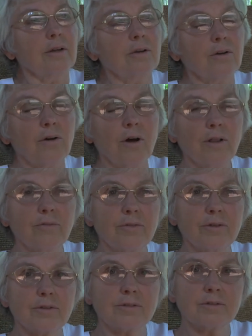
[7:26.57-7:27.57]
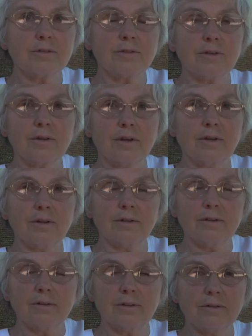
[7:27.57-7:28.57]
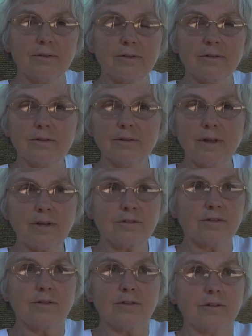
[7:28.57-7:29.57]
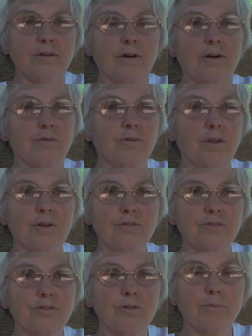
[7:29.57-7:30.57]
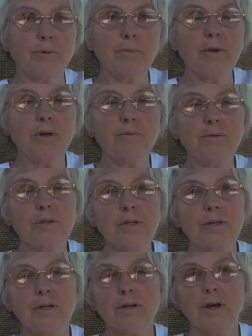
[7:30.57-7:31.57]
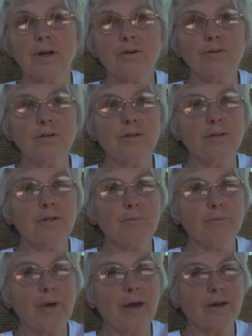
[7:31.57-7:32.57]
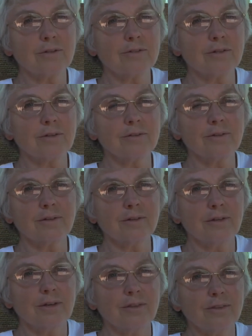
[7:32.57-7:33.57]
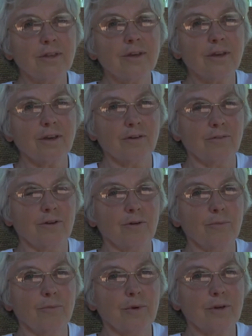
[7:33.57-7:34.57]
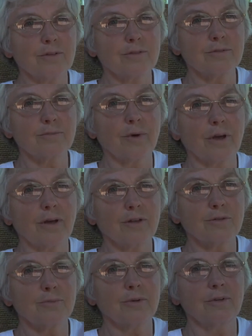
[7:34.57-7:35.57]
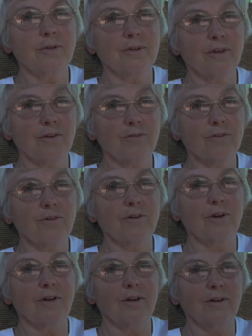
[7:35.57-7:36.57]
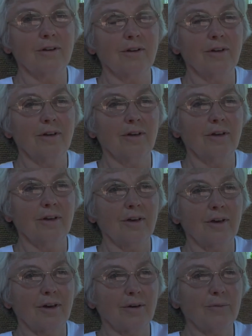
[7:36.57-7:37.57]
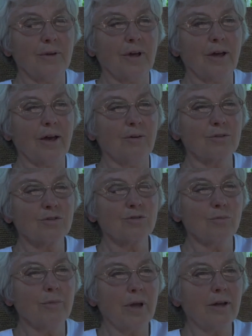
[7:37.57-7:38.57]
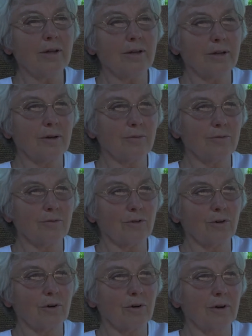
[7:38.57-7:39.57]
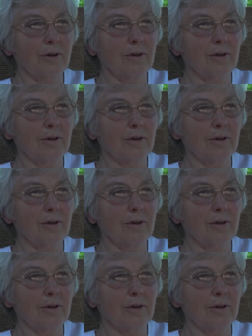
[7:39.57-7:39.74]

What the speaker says: all of this had lessened our relationship. I mean, I couldn't get back to thinking of him as my husband and lover. And I mean, I was so mad at him for,